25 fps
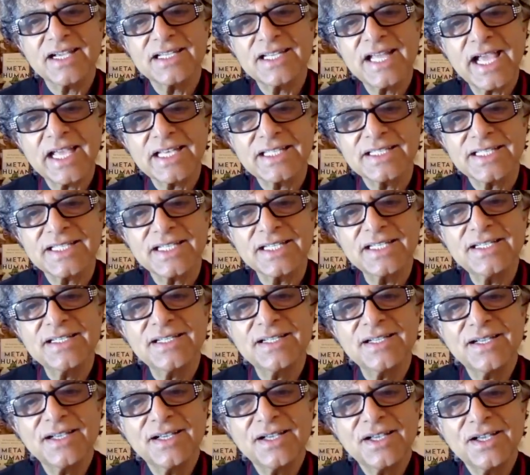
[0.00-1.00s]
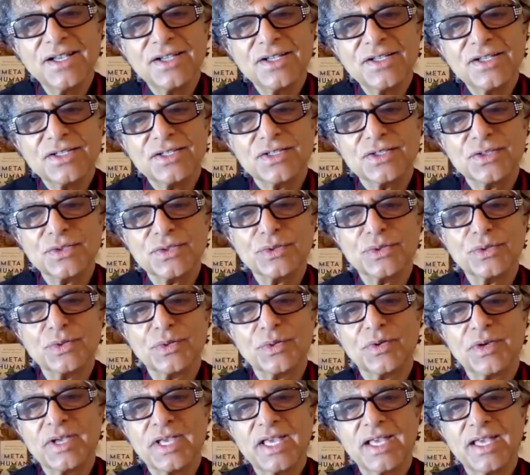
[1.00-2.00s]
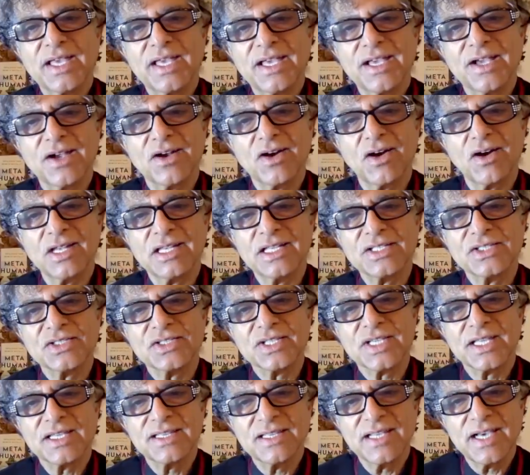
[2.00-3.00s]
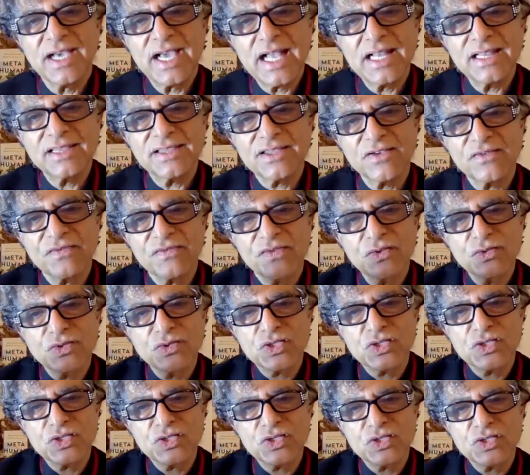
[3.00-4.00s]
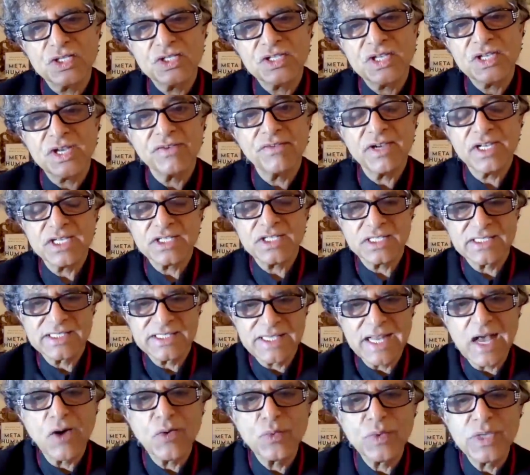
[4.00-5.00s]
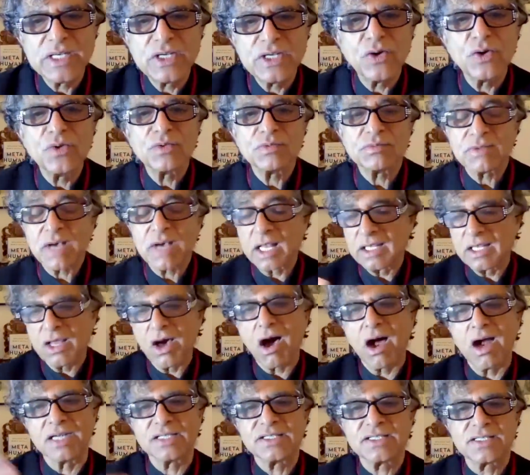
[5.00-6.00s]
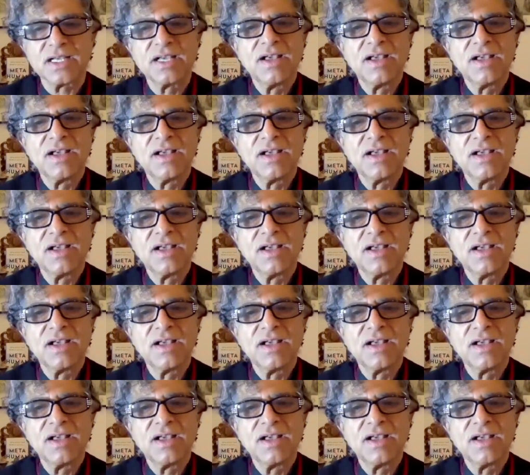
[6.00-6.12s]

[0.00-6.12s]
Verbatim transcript: connected to ecology and the health of future generations. Now we know a lot